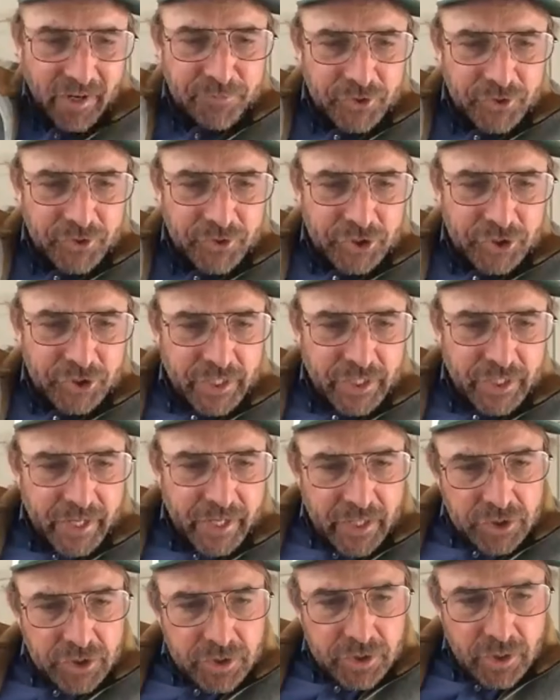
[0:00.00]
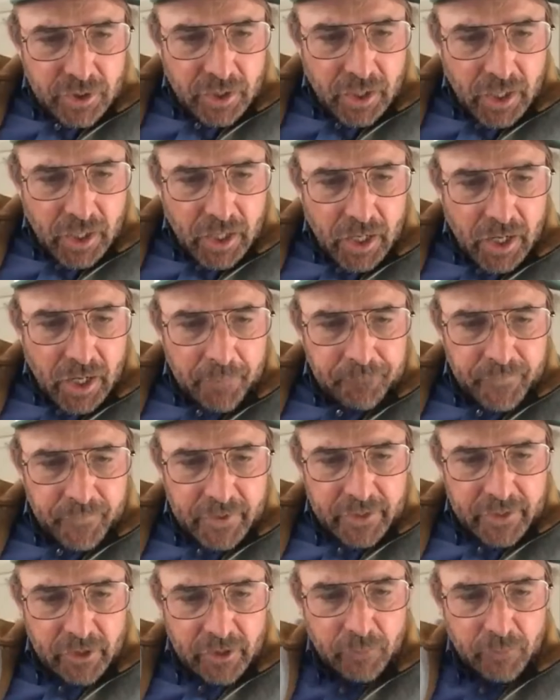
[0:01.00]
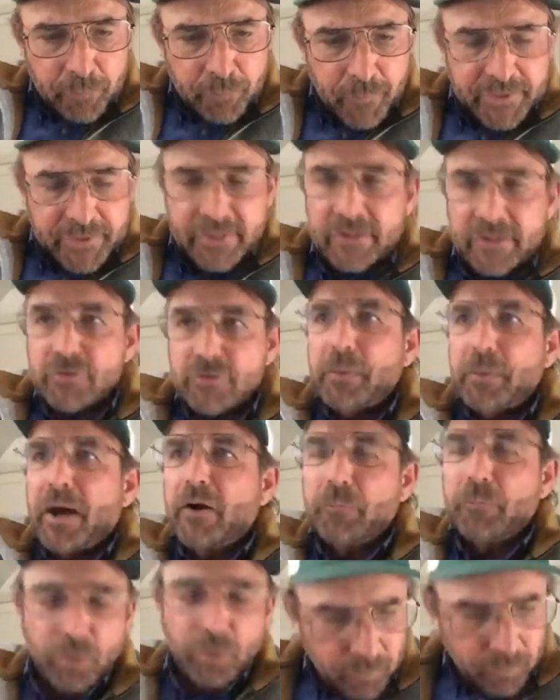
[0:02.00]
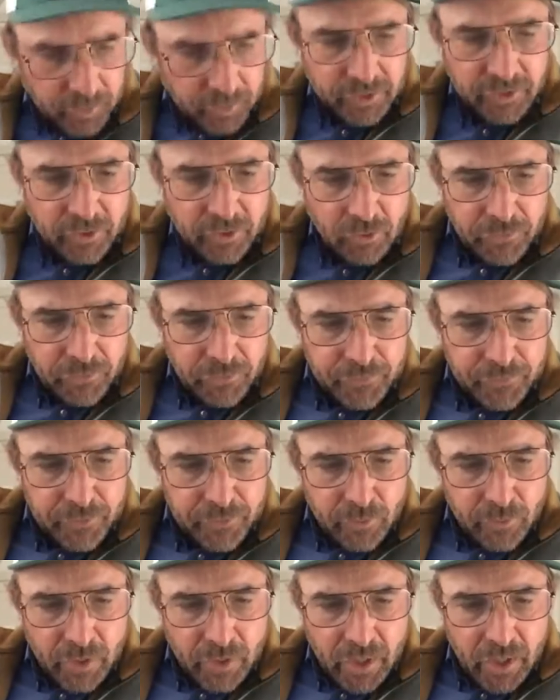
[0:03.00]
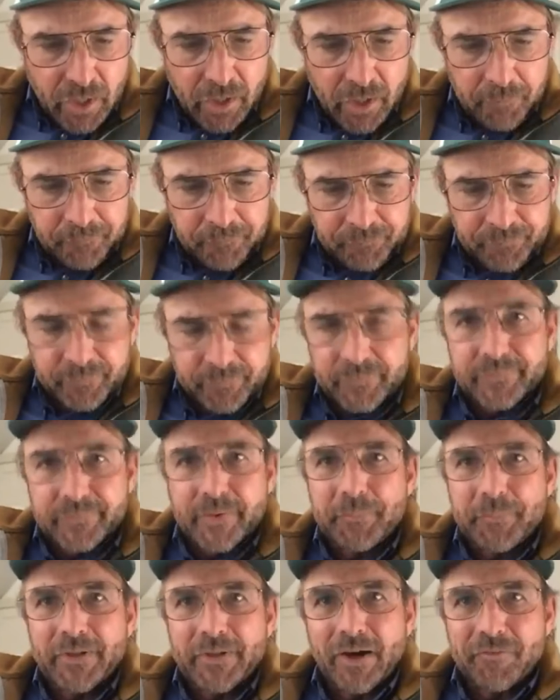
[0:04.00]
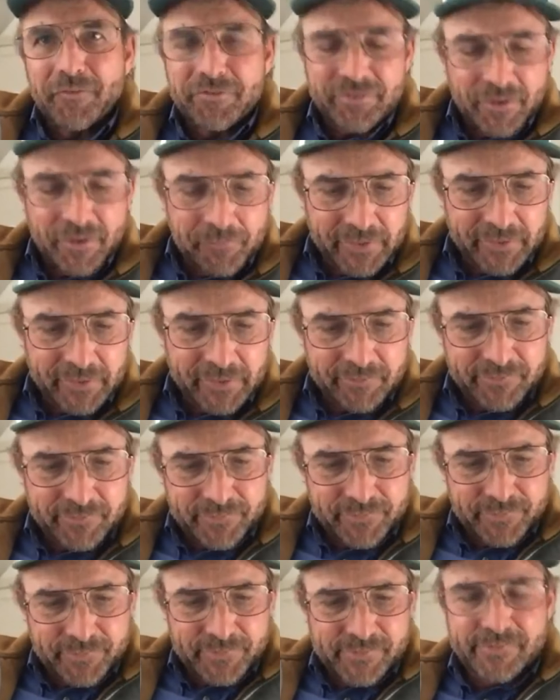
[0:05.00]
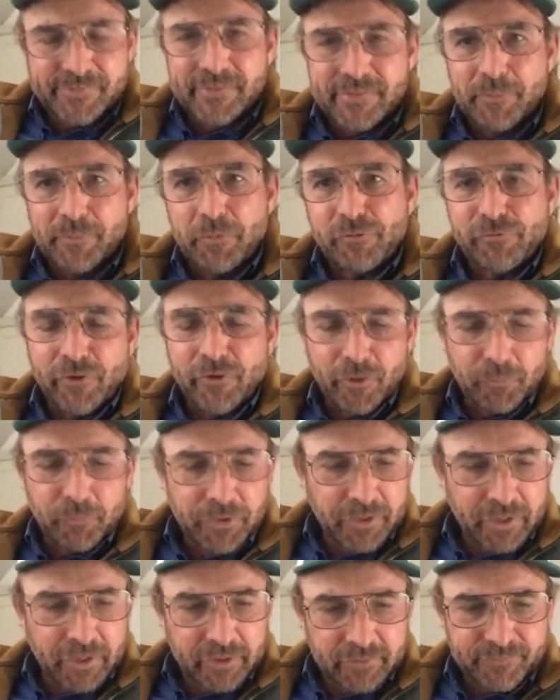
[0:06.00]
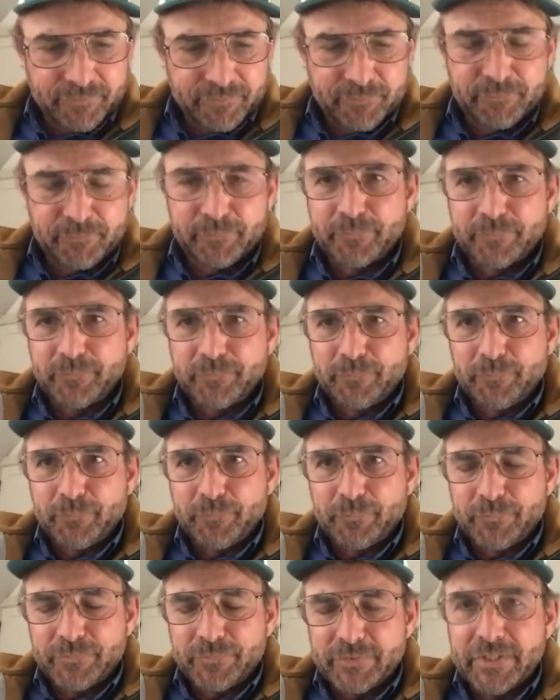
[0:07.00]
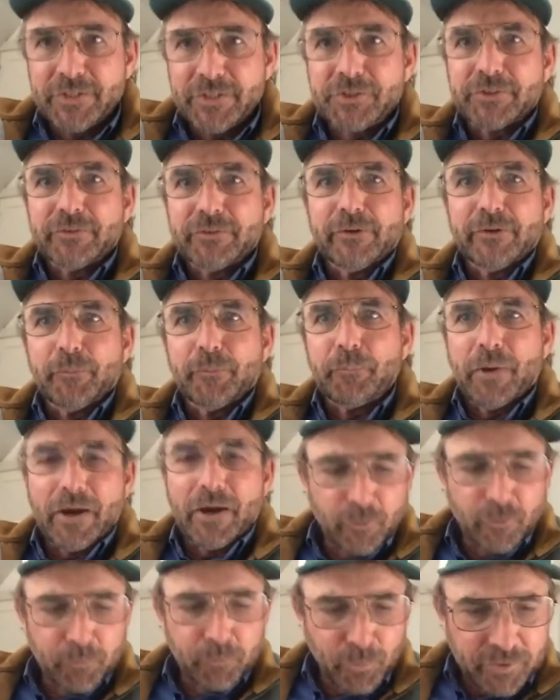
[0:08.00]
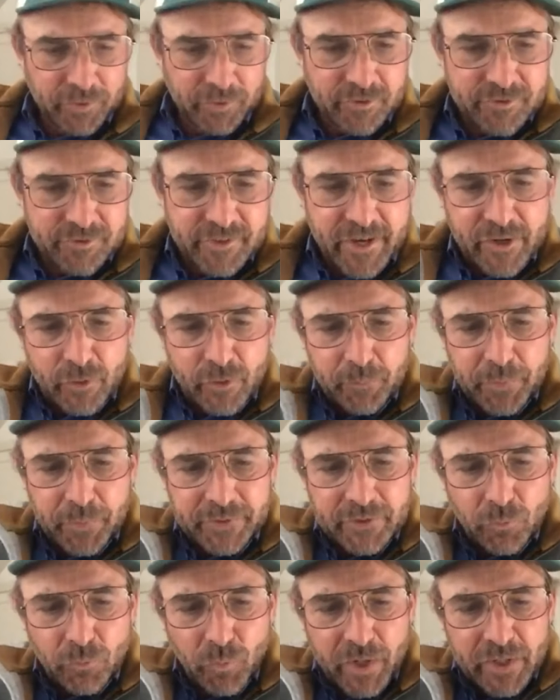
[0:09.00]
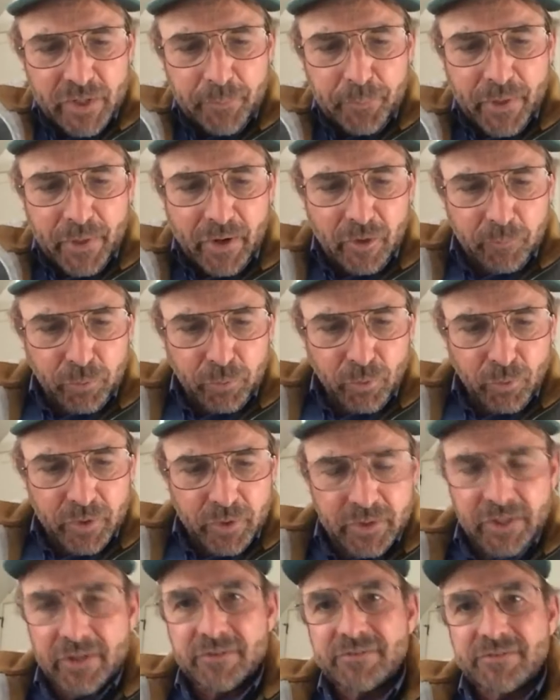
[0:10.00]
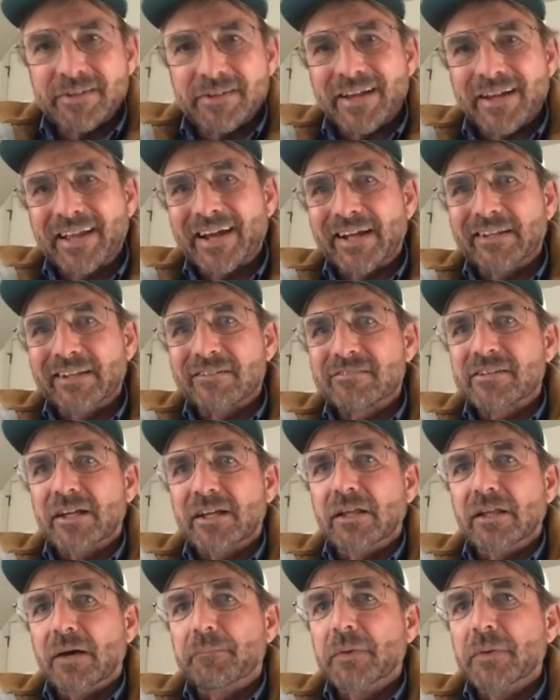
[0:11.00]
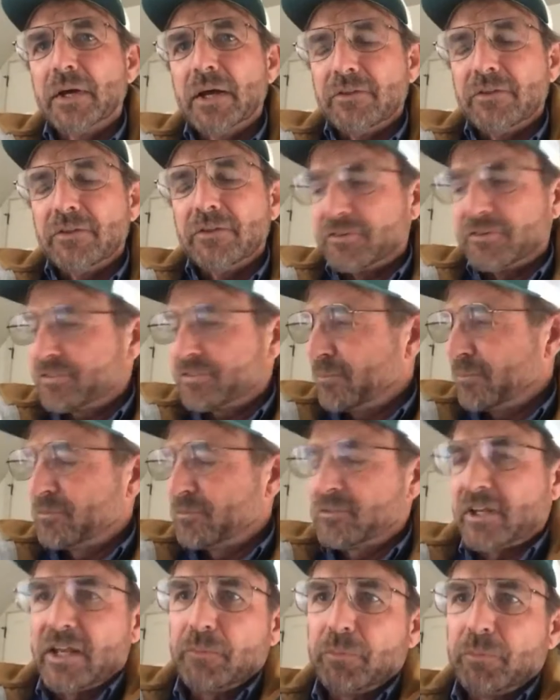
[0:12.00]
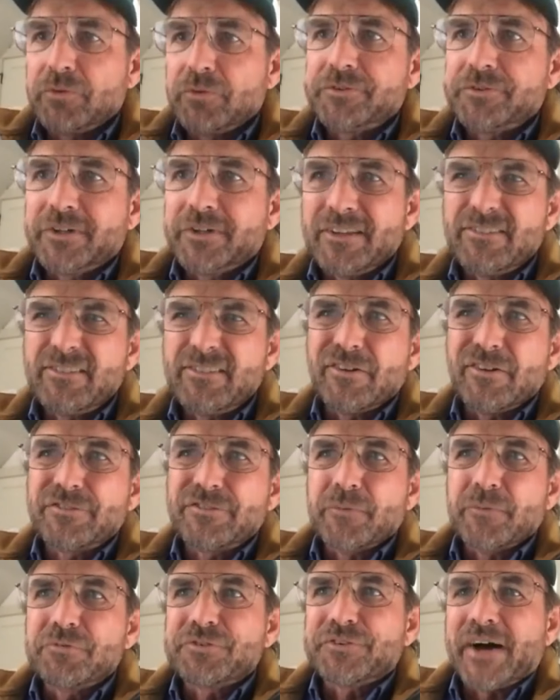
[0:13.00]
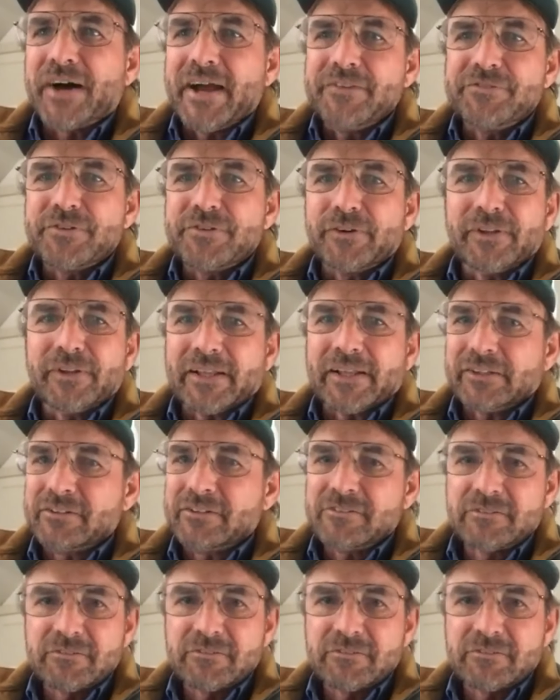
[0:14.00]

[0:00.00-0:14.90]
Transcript: times have changed. Um, and then, the, and then this PowerPoint, we're going to go through, um, I mean, obviously I'm not a, I'm a farmer, not a teacher or a PowerPoint designer, but the way that PowerPoint is, I kind of set it up there's some tables you're going to see there's some slides that are like